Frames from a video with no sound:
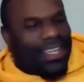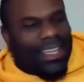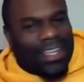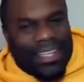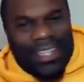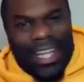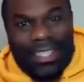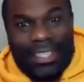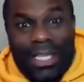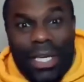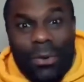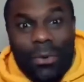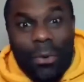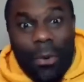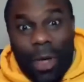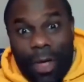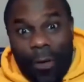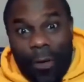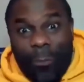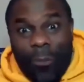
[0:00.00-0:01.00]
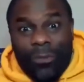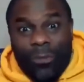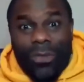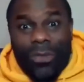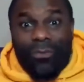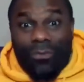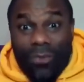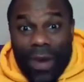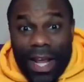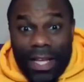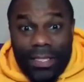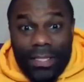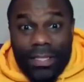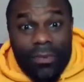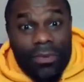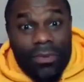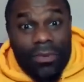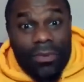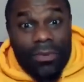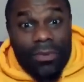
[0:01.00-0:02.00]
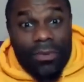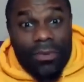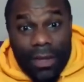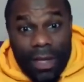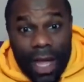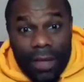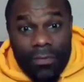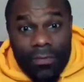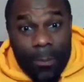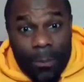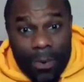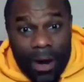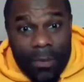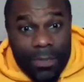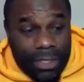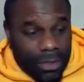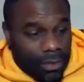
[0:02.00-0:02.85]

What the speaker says: That secret will help you for the rest of your life. I promise you.